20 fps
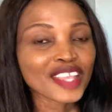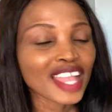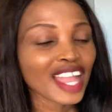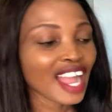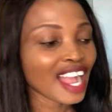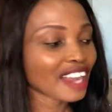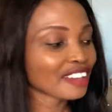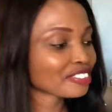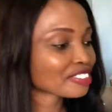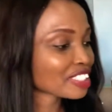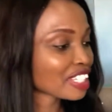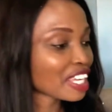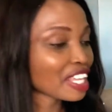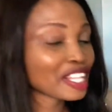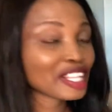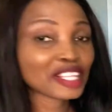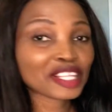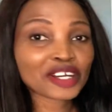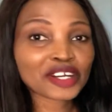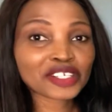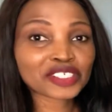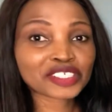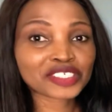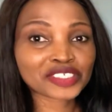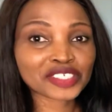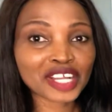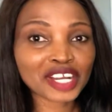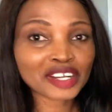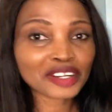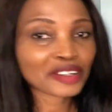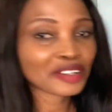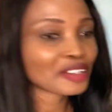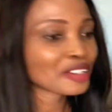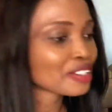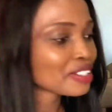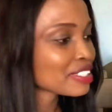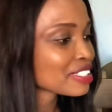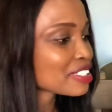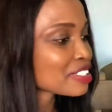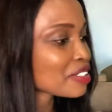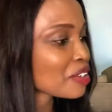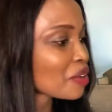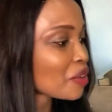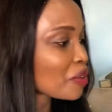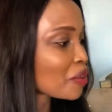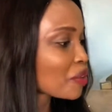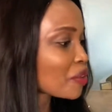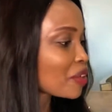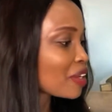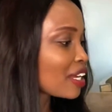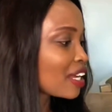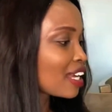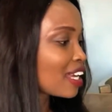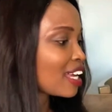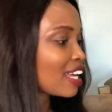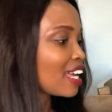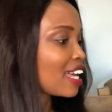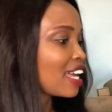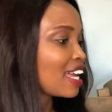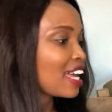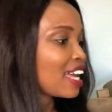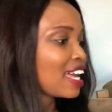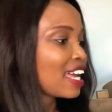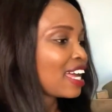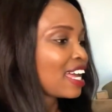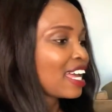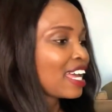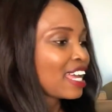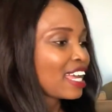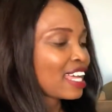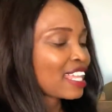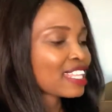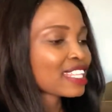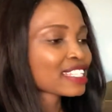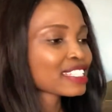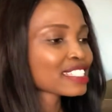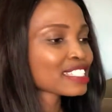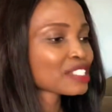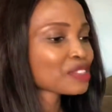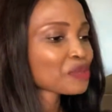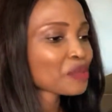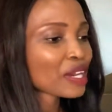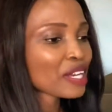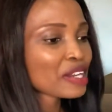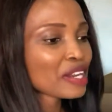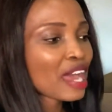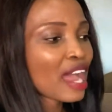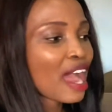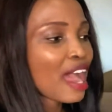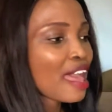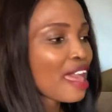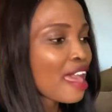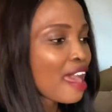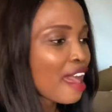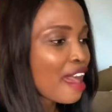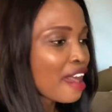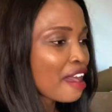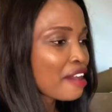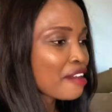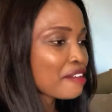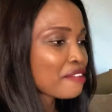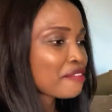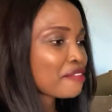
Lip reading: After a long struggle, so this is what I have.